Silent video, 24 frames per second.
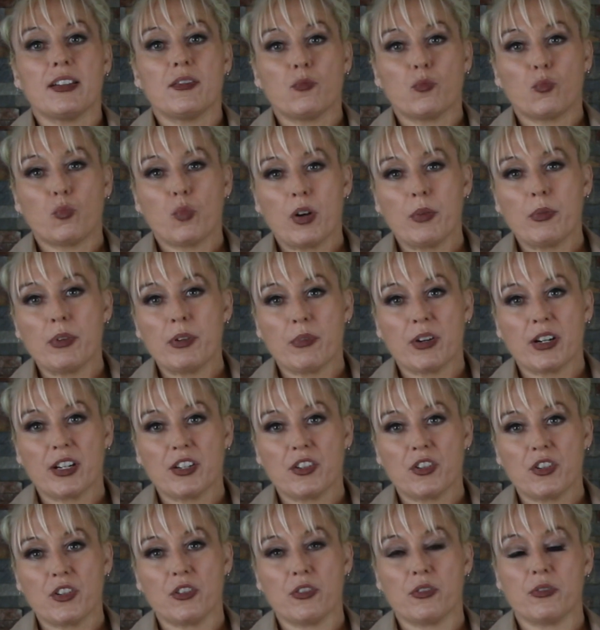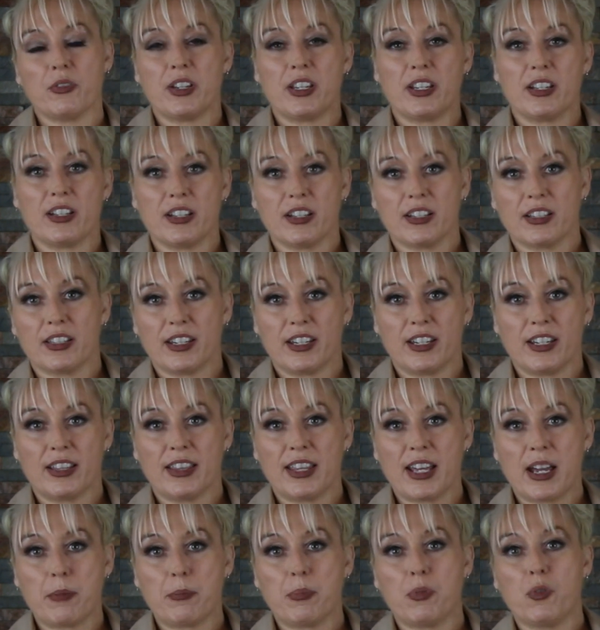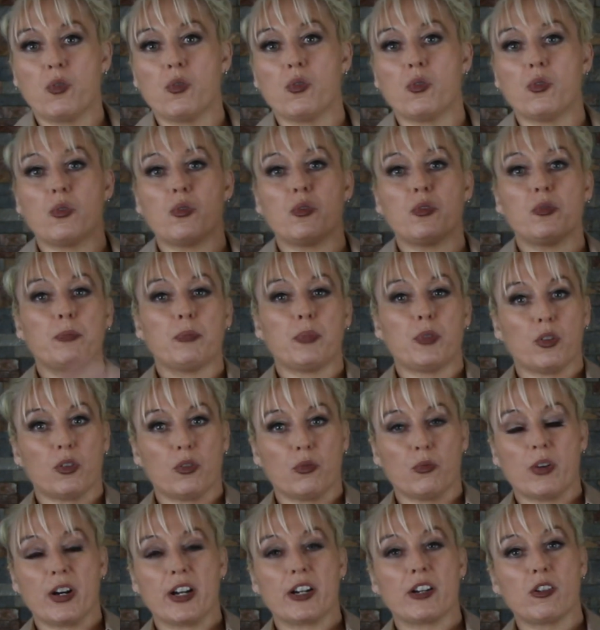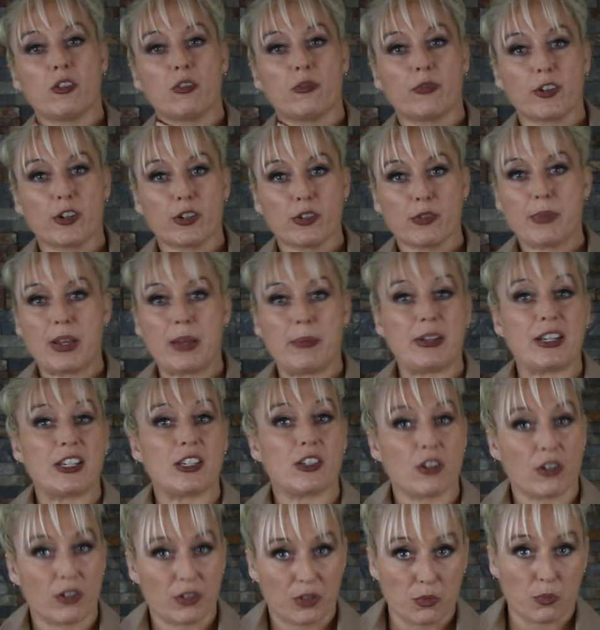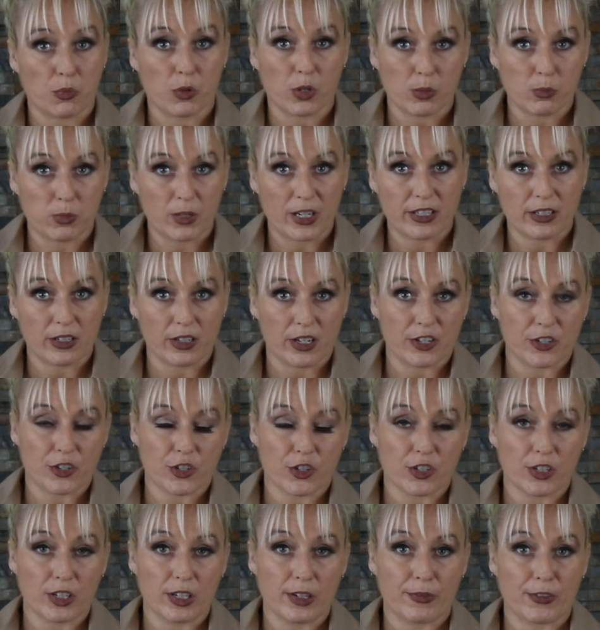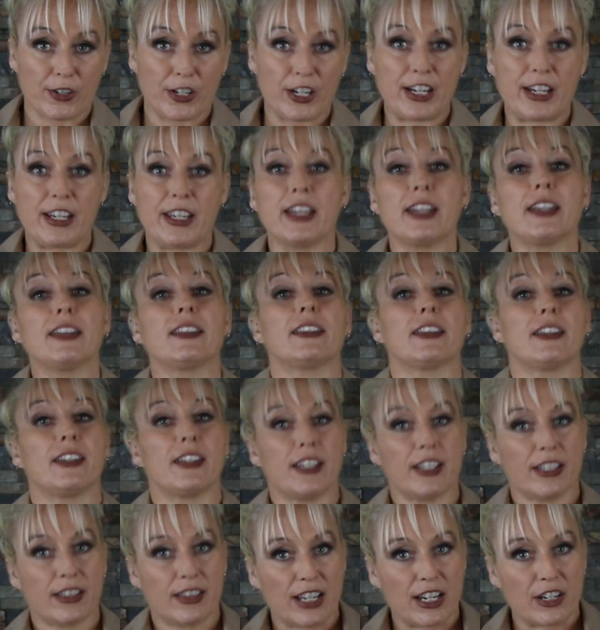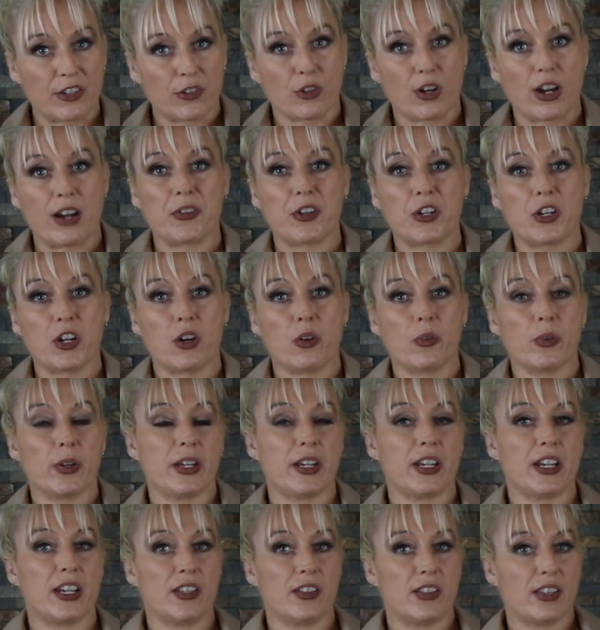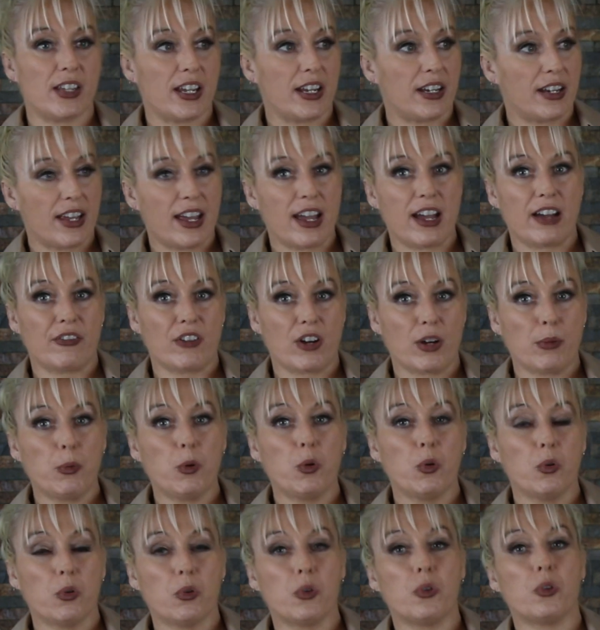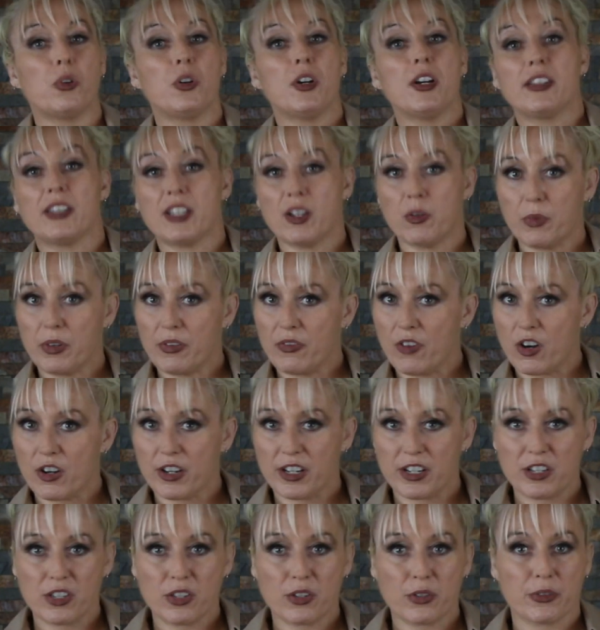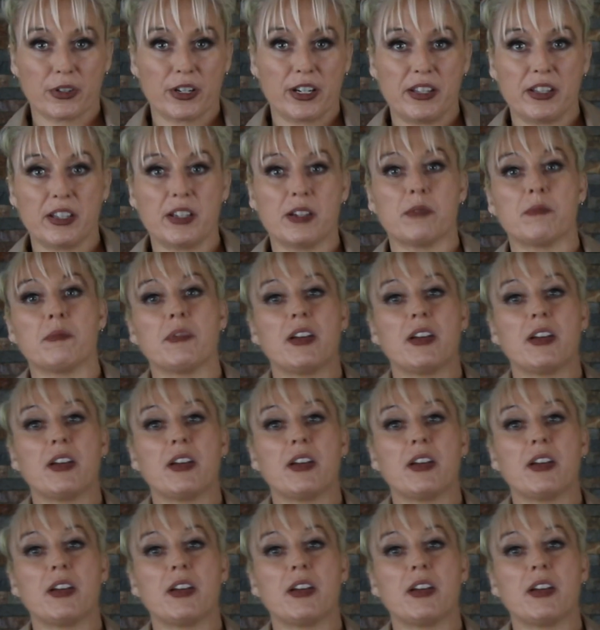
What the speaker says: what we want to do is get that pool, pull one over, maybe start the workplace lunch delivery, get that driver going, and then have our pool that we've already screened them